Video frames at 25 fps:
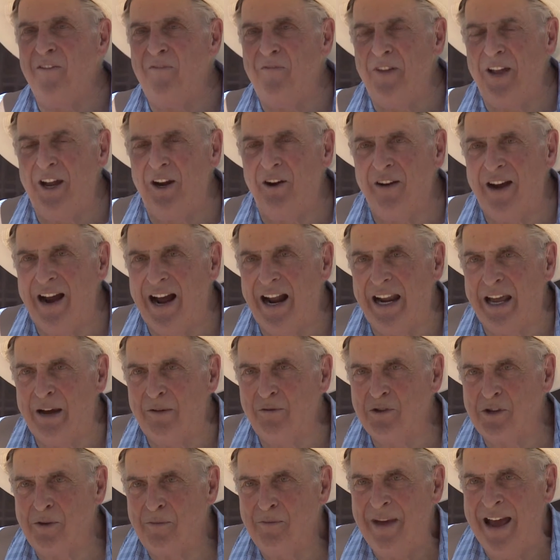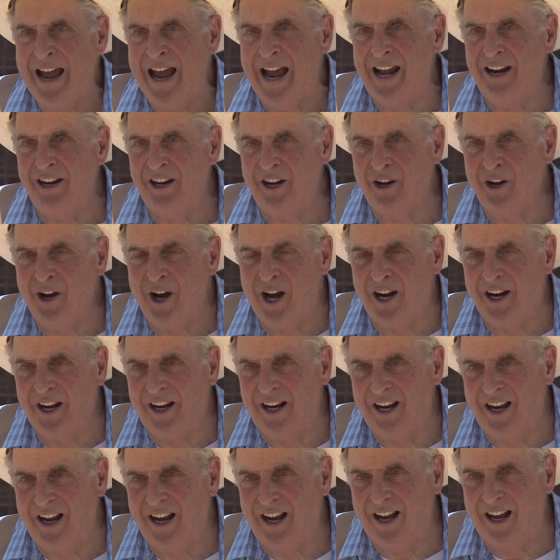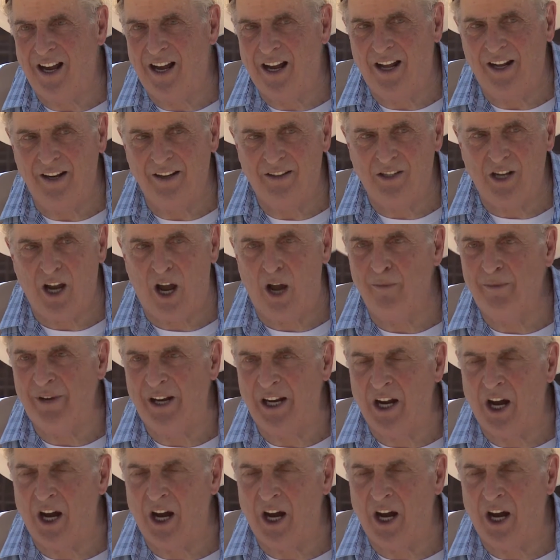figured out I was a man and not a uh, Tommy